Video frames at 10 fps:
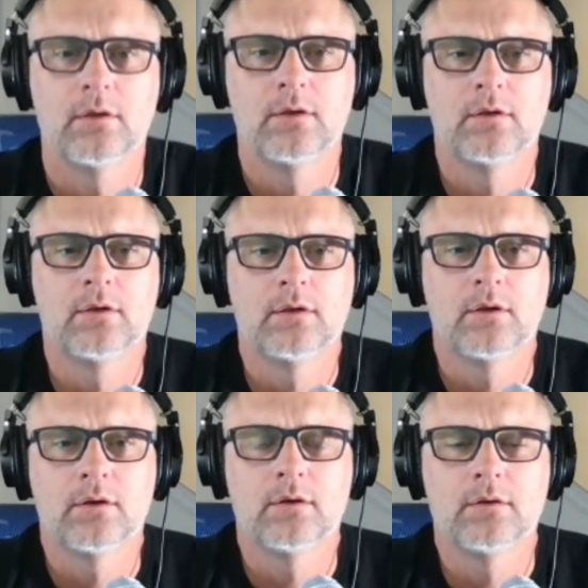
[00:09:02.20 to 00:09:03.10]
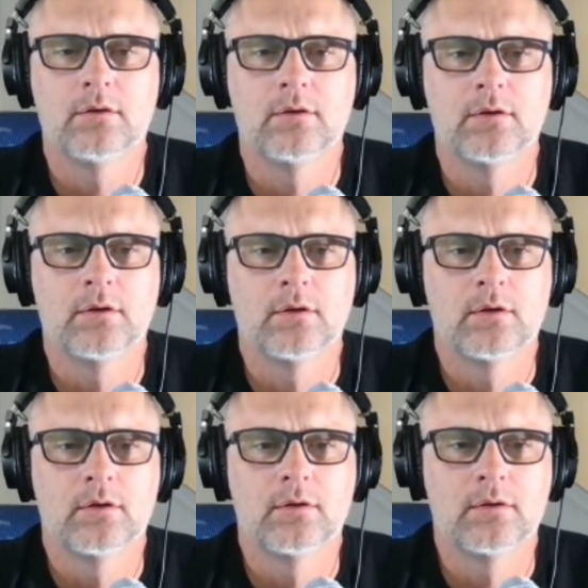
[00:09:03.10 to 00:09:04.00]

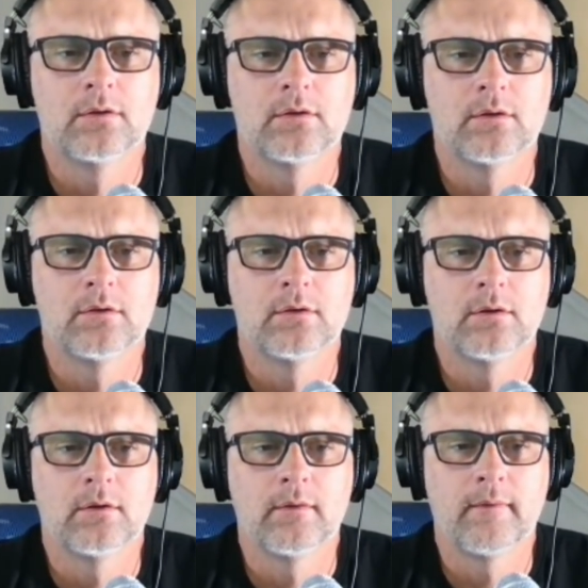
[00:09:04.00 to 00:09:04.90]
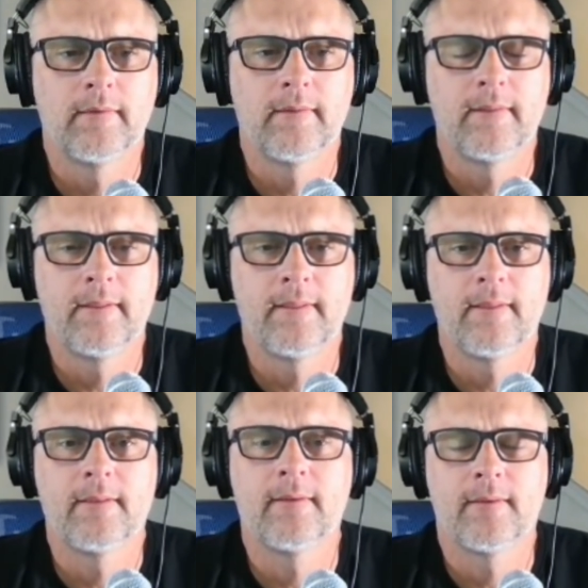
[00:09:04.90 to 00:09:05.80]

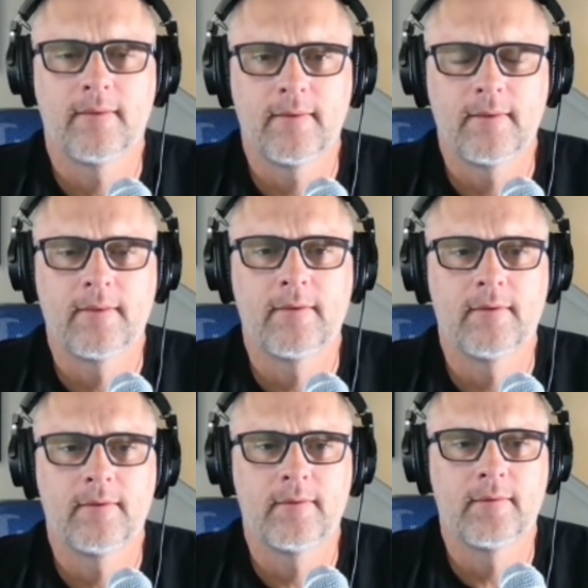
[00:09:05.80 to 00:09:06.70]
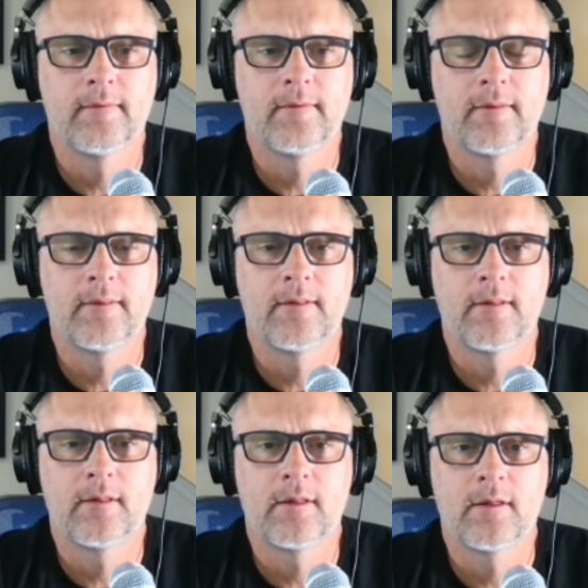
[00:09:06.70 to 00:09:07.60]

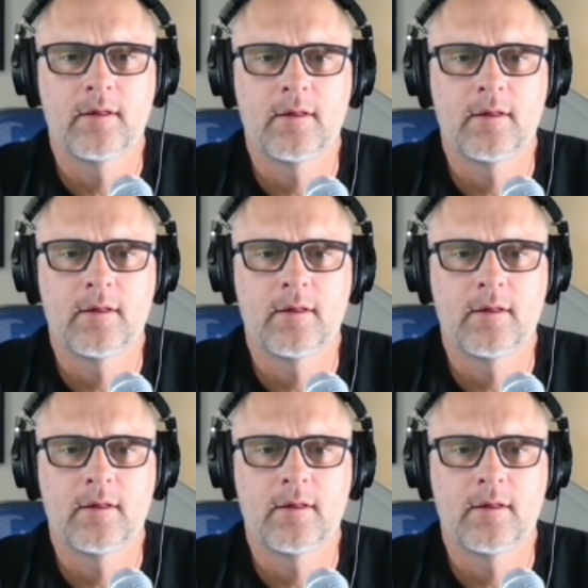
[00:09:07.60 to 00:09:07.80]
(silent)